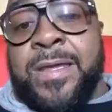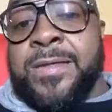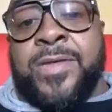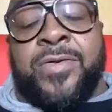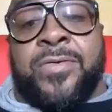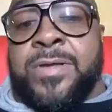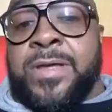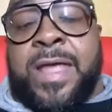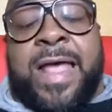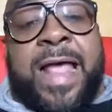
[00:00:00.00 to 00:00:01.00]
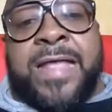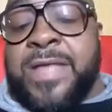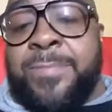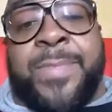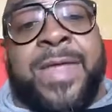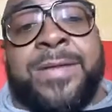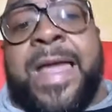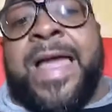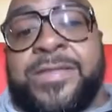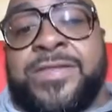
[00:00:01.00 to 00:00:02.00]
dude, I'm not
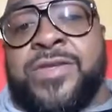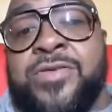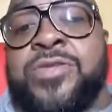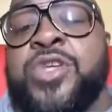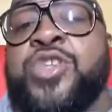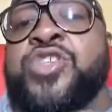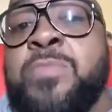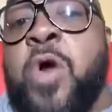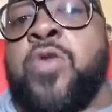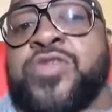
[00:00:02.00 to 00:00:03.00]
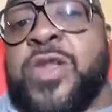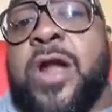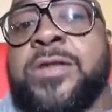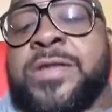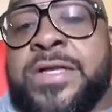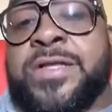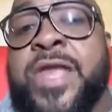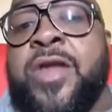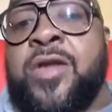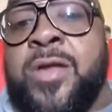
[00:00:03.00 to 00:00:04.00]
lying to you. The smoke start to
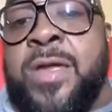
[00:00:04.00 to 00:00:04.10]
clear.